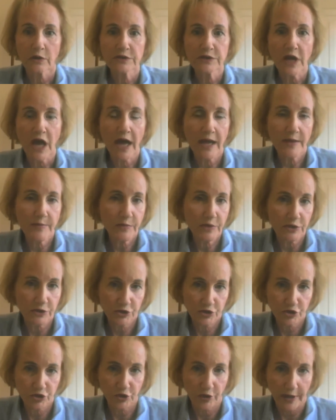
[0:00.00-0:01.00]
time
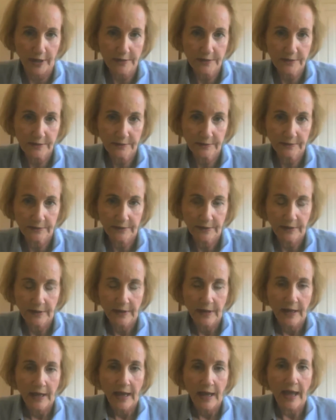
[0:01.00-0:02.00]
constraint.
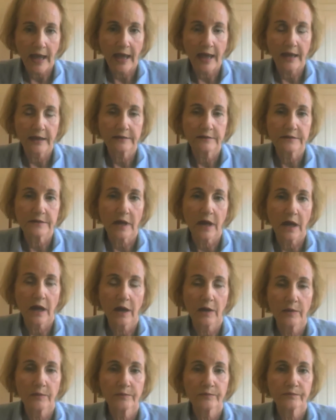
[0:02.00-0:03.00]

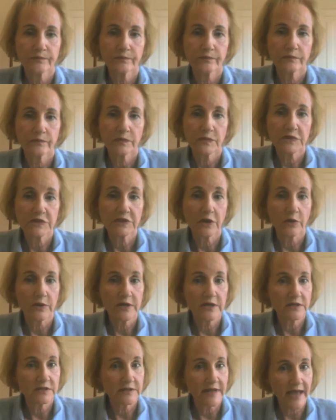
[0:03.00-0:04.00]
And so
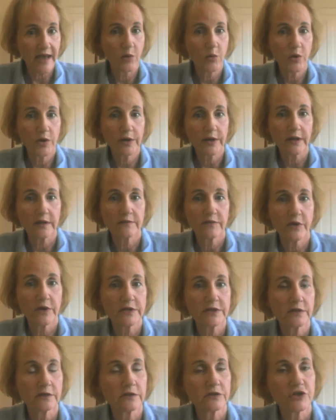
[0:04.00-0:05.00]
he's now working
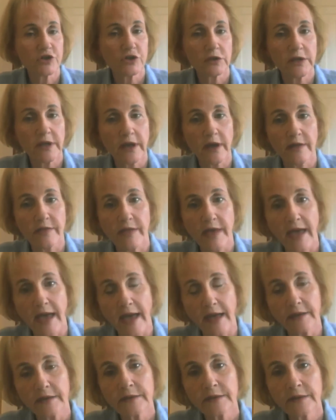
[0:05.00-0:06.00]
very diligently on
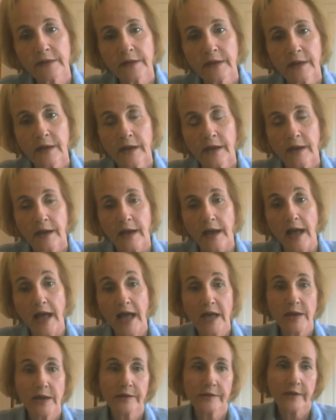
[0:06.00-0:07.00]
that.
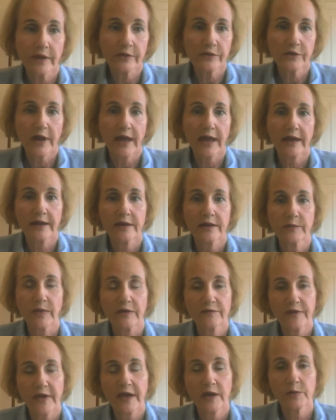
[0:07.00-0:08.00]
I, on the other hand, and
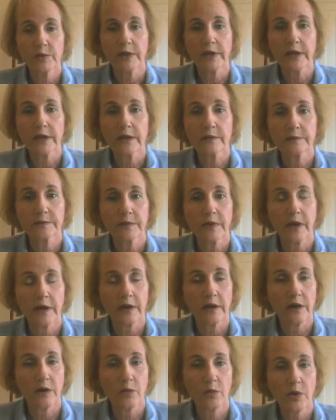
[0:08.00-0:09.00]
my family
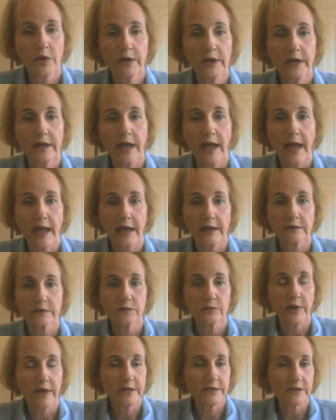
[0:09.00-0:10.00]
are working
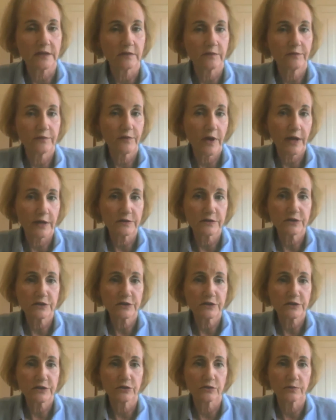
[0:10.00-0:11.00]
at raising funds
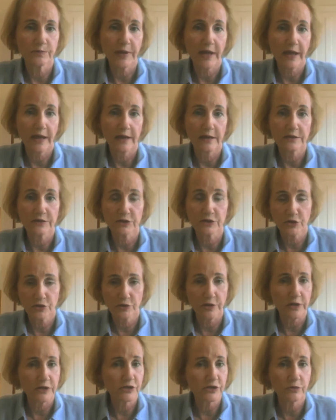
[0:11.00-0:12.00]
to pay his
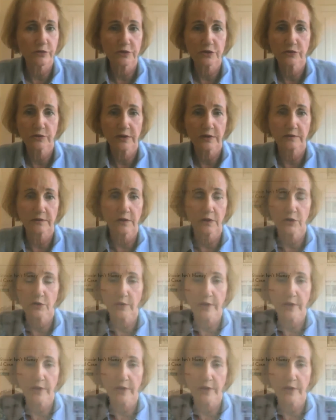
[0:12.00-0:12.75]
attorneys, who are doing a